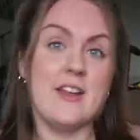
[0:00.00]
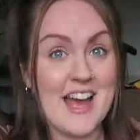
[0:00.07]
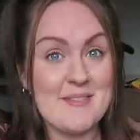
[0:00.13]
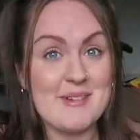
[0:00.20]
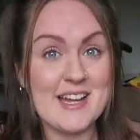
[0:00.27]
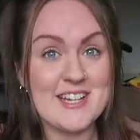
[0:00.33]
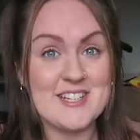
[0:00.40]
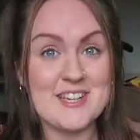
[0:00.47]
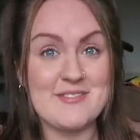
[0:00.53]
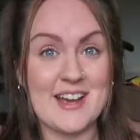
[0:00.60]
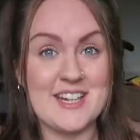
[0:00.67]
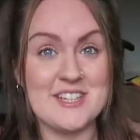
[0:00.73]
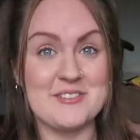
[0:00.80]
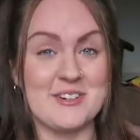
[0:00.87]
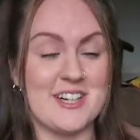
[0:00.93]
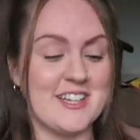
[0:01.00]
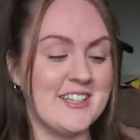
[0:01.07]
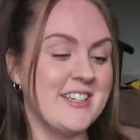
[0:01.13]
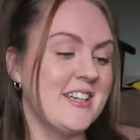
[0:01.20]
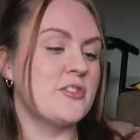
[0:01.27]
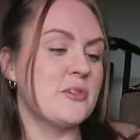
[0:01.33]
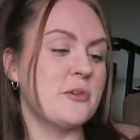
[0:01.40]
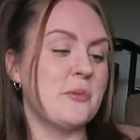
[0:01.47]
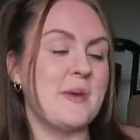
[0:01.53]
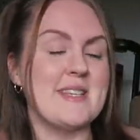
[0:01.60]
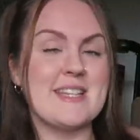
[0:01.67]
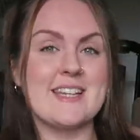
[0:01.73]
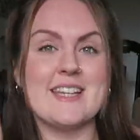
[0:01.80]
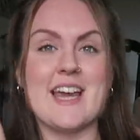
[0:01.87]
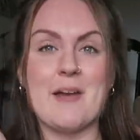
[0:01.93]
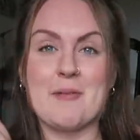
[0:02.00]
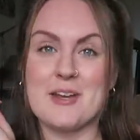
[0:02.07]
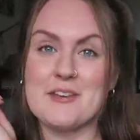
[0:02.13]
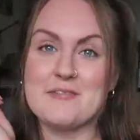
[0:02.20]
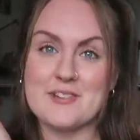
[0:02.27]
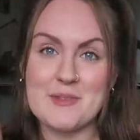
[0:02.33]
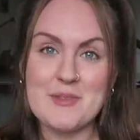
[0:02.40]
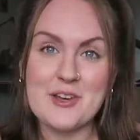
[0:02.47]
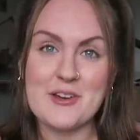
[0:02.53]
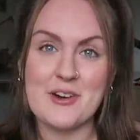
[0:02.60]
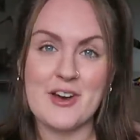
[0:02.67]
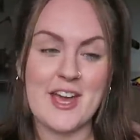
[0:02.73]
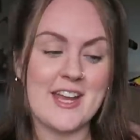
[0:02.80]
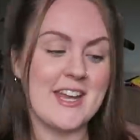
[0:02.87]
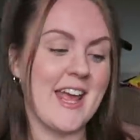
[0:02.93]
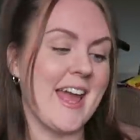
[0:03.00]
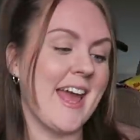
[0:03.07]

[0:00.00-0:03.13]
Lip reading: I managed to find one. So basically I'm going to flip the coin.